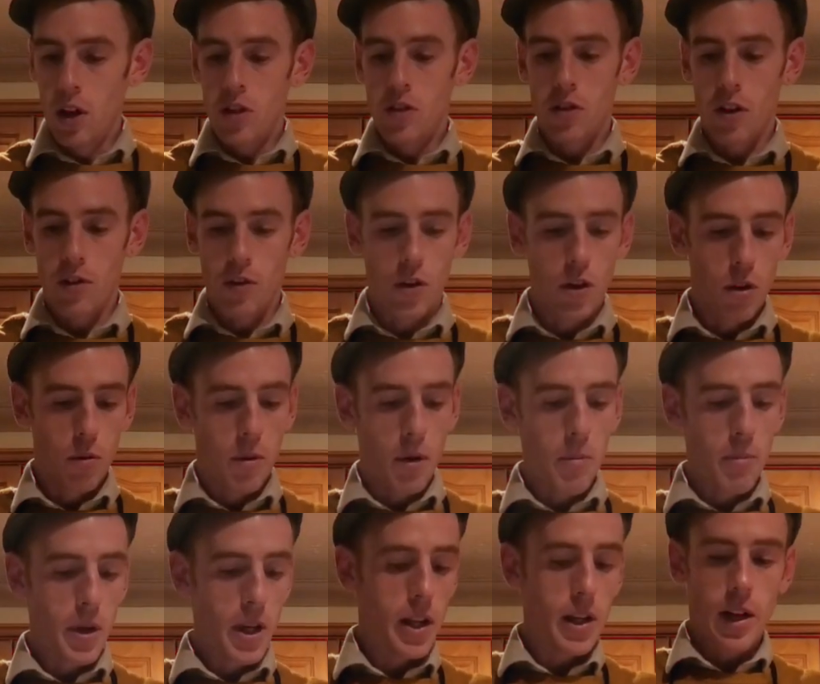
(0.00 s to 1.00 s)
So I've got all my
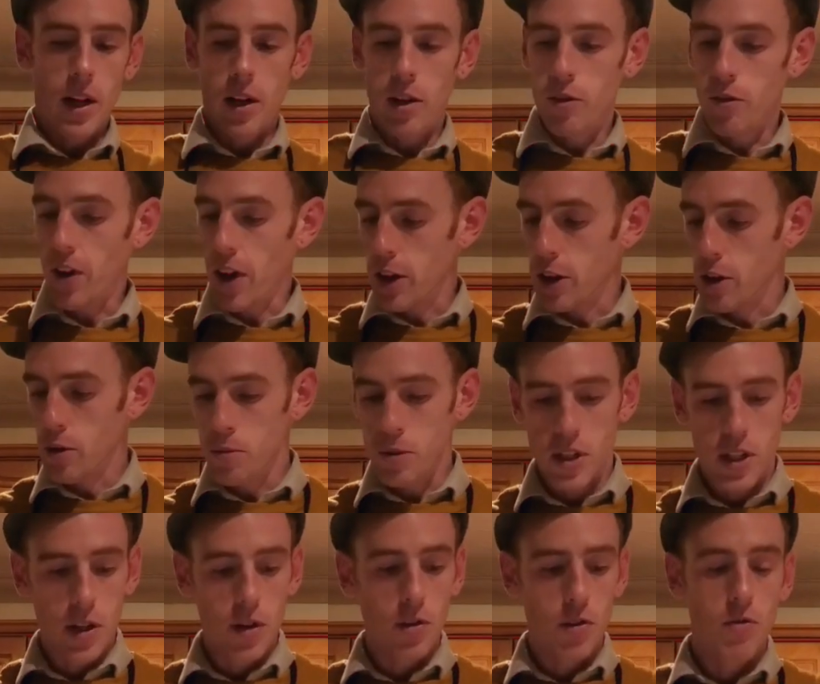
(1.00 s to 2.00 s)
meat now vacuum
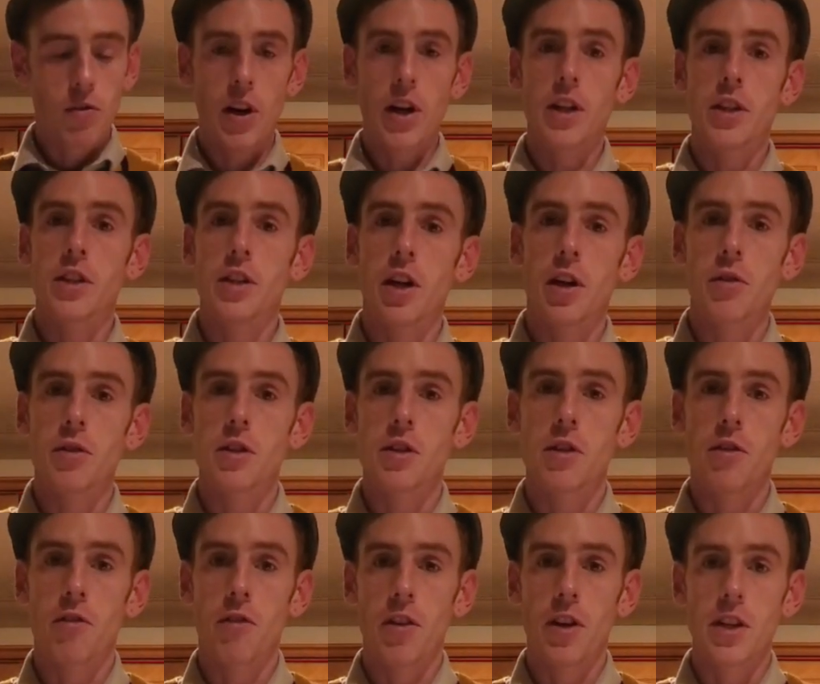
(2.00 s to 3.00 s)
sealed, ready to go into
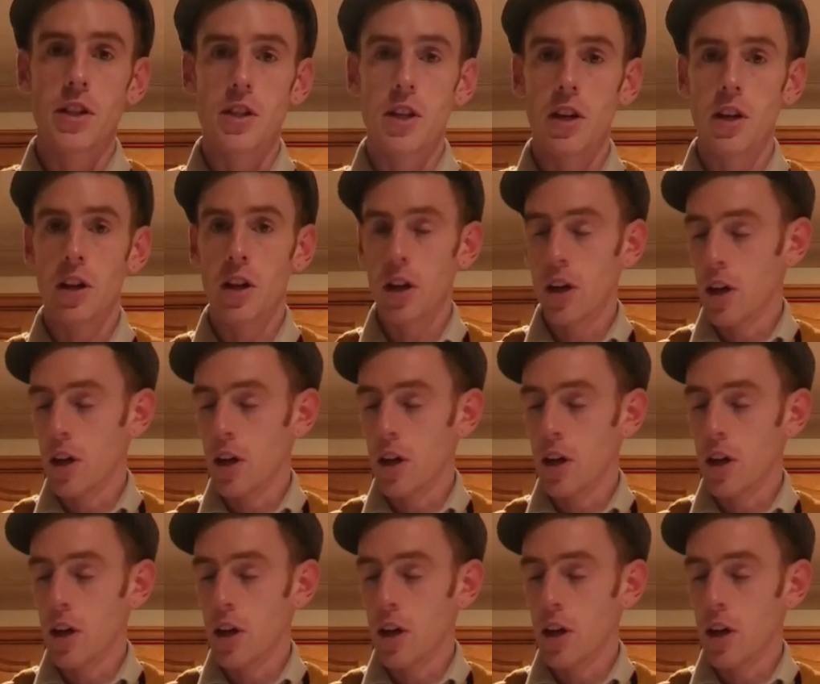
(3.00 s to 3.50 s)
the freezer.